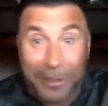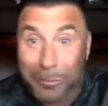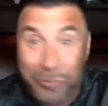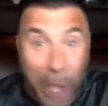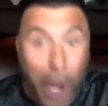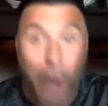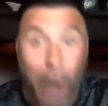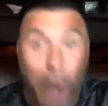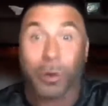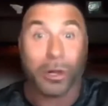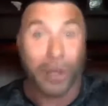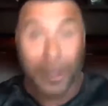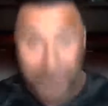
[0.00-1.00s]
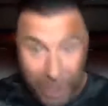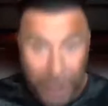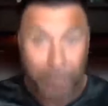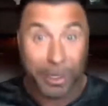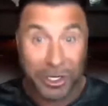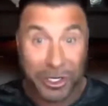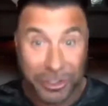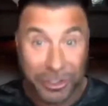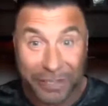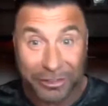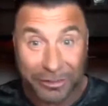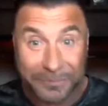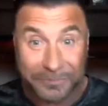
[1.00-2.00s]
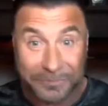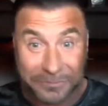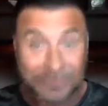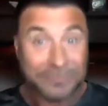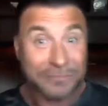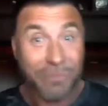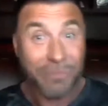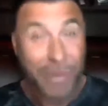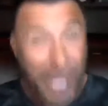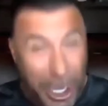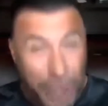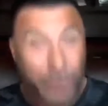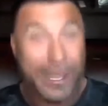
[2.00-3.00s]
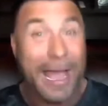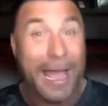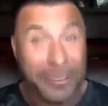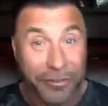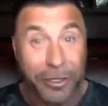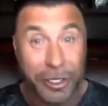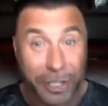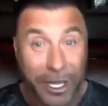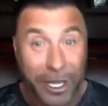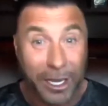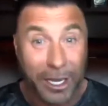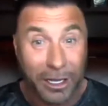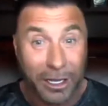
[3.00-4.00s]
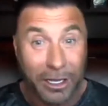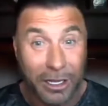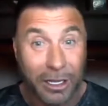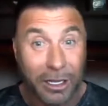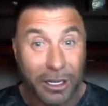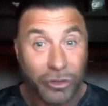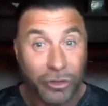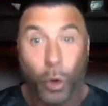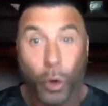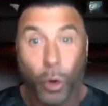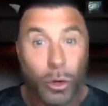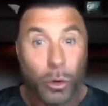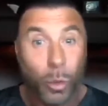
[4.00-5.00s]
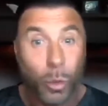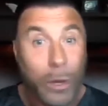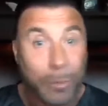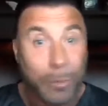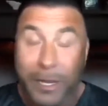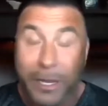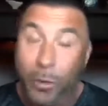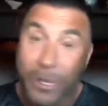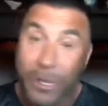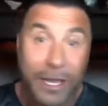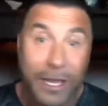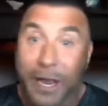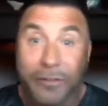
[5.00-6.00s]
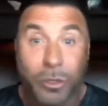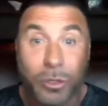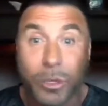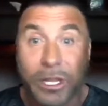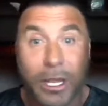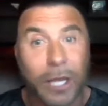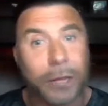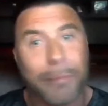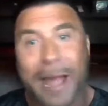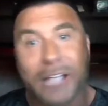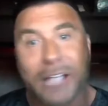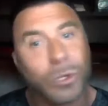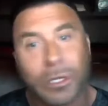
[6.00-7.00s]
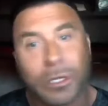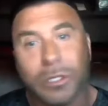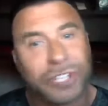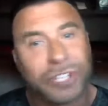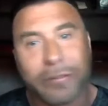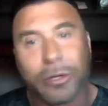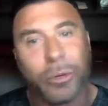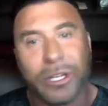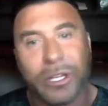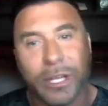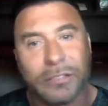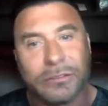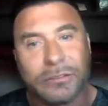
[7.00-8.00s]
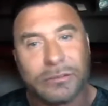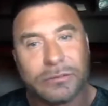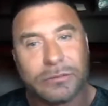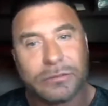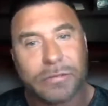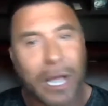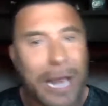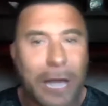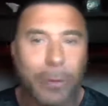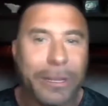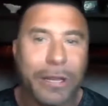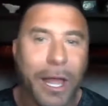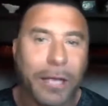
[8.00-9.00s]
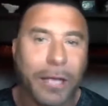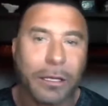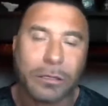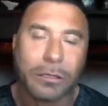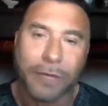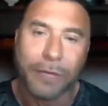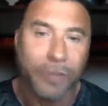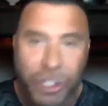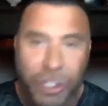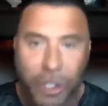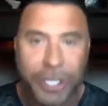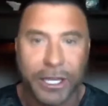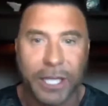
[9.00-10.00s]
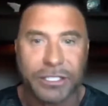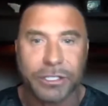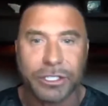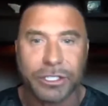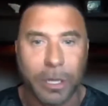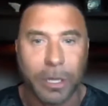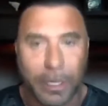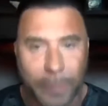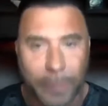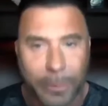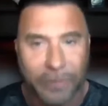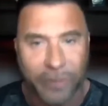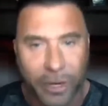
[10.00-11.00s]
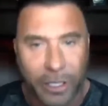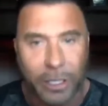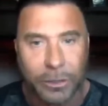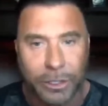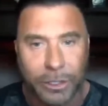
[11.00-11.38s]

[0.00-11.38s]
Terrible clubs. Can you picture this? And you caddy for your kid. So we would play weekend after weekend, and Max would lose every weekend. And I don't mean like if there's 30 kids in the tournament, let me be very clear with you.